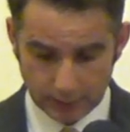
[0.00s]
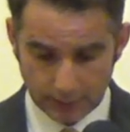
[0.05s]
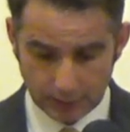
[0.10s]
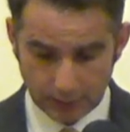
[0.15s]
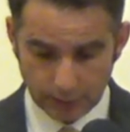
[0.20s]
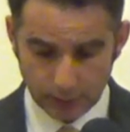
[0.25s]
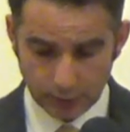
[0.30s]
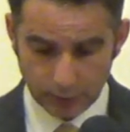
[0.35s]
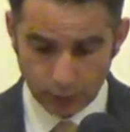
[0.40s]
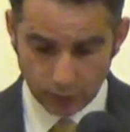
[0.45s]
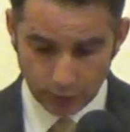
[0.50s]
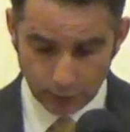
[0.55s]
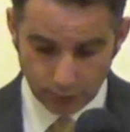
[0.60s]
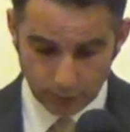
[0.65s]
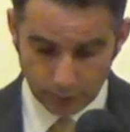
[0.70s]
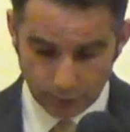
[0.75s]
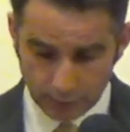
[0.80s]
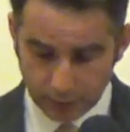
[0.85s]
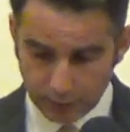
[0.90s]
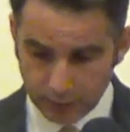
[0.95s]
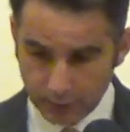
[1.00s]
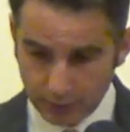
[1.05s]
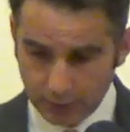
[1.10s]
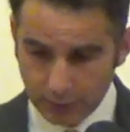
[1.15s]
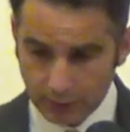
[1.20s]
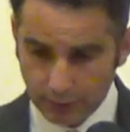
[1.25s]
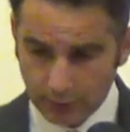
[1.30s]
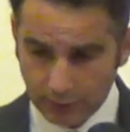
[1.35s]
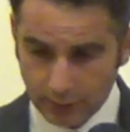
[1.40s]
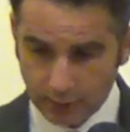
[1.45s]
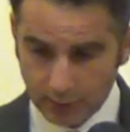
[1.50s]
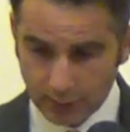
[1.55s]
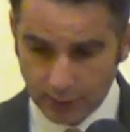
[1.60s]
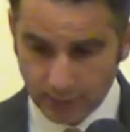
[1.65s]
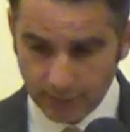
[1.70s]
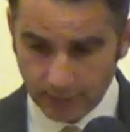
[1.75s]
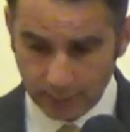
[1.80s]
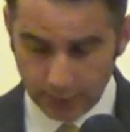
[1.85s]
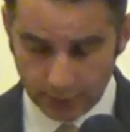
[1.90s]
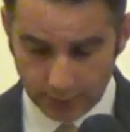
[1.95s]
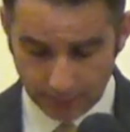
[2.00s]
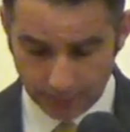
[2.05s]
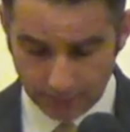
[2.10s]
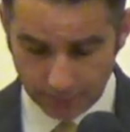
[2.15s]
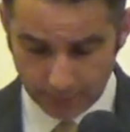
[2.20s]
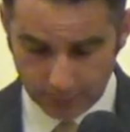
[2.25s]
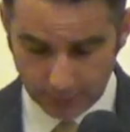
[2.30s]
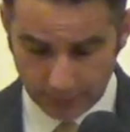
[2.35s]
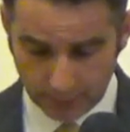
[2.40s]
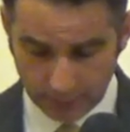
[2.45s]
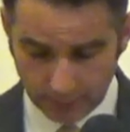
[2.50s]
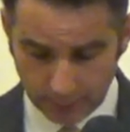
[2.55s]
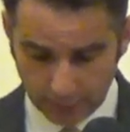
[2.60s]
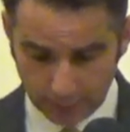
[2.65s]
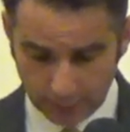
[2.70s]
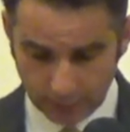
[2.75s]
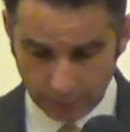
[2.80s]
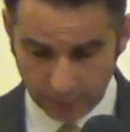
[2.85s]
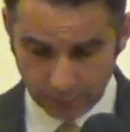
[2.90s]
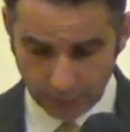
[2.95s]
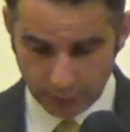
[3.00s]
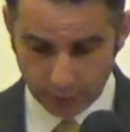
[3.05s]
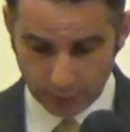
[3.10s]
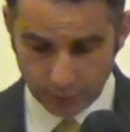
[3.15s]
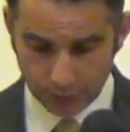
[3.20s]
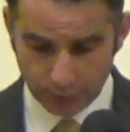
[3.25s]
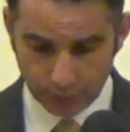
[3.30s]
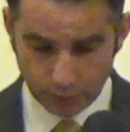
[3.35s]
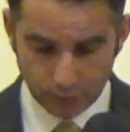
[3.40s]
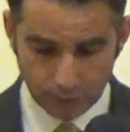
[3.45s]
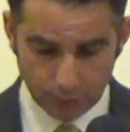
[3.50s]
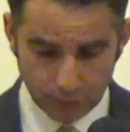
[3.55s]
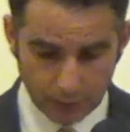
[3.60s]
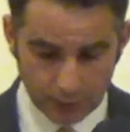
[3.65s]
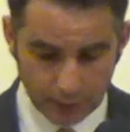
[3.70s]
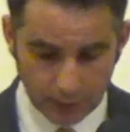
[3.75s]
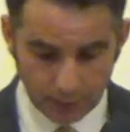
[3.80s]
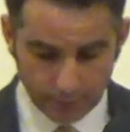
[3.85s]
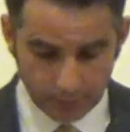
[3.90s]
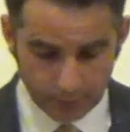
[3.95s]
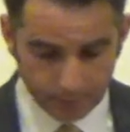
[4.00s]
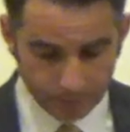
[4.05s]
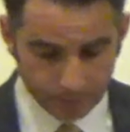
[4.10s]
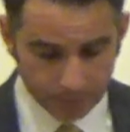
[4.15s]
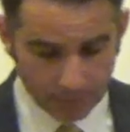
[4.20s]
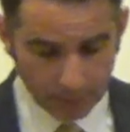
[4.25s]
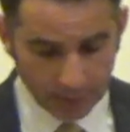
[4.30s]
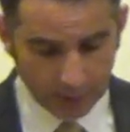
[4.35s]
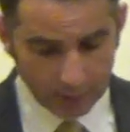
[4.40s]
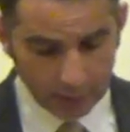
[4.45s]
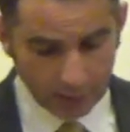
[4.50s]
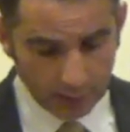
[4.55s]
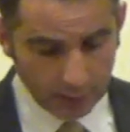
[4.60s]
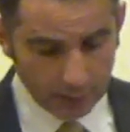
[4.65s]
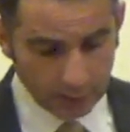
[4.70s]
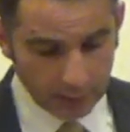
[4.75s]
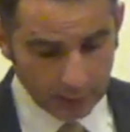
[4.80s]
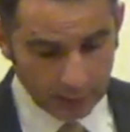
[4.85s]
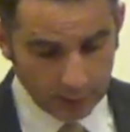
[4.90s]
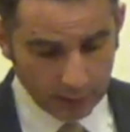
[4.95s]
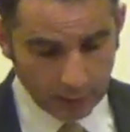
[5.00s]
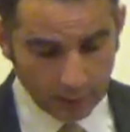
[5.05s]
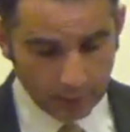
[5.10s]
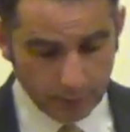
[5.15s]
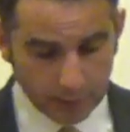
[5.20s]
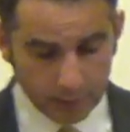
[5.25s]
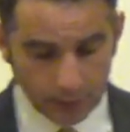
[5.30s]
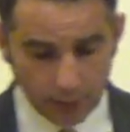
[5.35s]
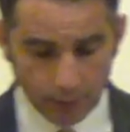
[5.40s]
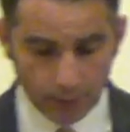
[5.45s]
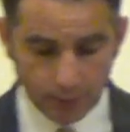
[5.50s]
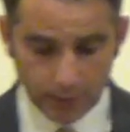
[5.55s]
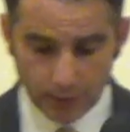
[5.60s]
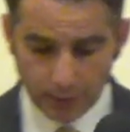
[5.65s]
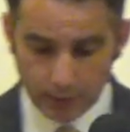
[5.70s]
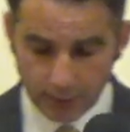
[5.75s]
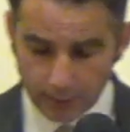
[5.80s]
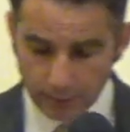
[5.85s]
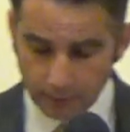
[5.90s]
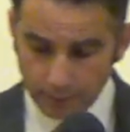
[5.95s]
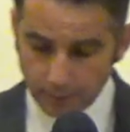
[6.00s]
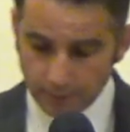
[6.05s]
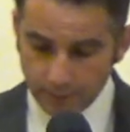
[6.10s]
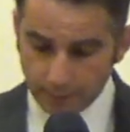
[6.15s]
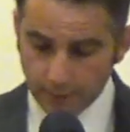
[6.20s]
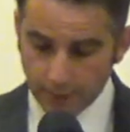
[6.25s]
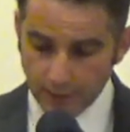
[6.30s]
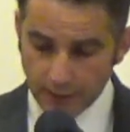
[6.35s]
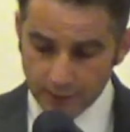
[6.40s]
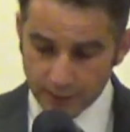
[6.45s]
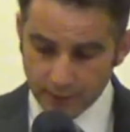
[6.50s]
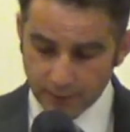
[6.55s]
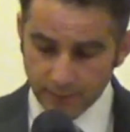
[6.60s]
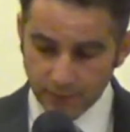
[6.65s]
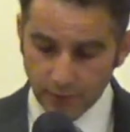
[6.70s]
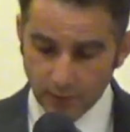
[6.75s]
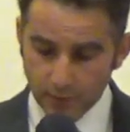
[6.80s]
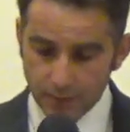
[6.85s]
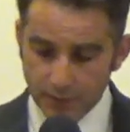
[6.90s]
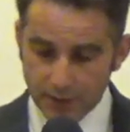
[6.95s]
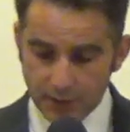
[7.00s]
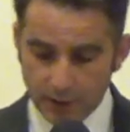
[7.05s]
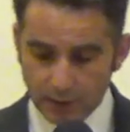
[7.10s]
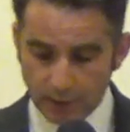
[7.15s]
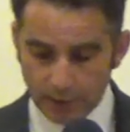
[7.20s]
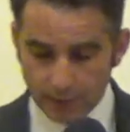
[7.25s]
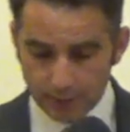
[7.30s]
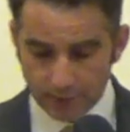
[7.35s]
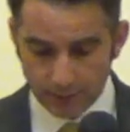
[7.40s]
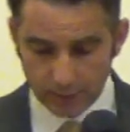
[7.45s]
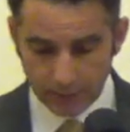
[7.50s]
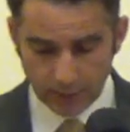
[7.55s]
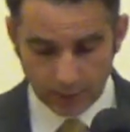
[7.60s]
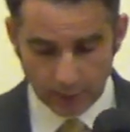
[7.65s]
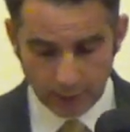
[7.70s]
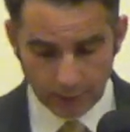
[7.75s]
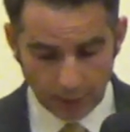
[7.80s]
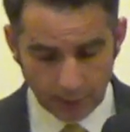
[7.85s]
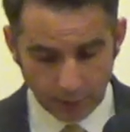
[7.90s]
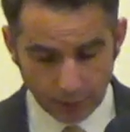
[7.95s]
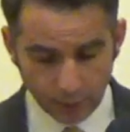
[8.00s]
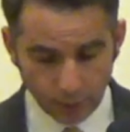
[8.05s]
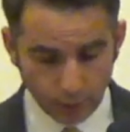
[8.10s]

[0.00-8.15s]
And the tune is Huddersfield, verses 2 to 7. Ere ever thou hast formed the earth and